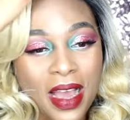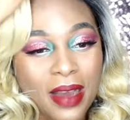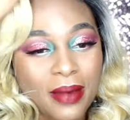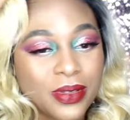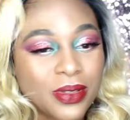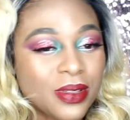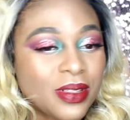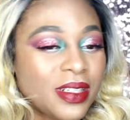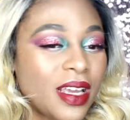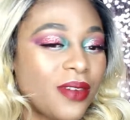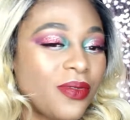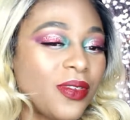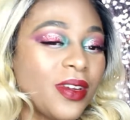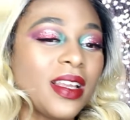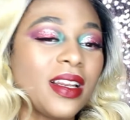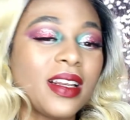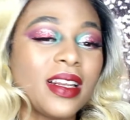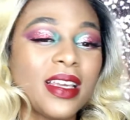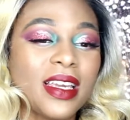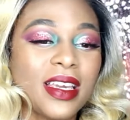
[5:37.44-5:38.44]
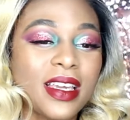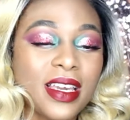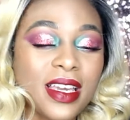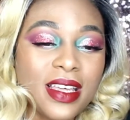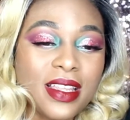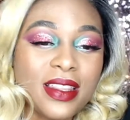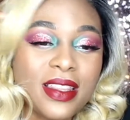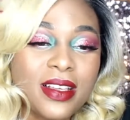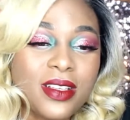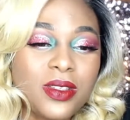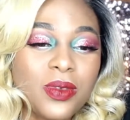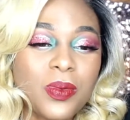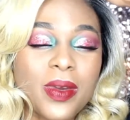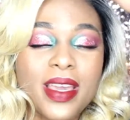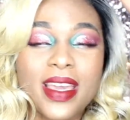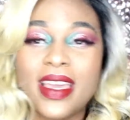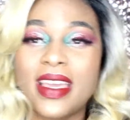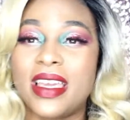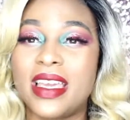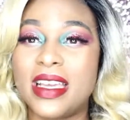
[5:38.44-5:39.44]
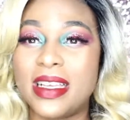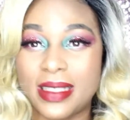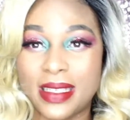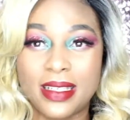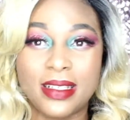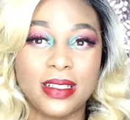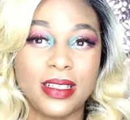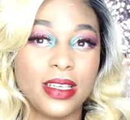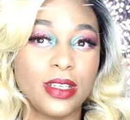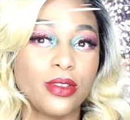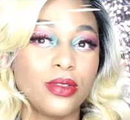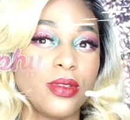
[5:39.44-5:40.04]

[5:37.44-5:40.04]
So definitely, this wig is indeed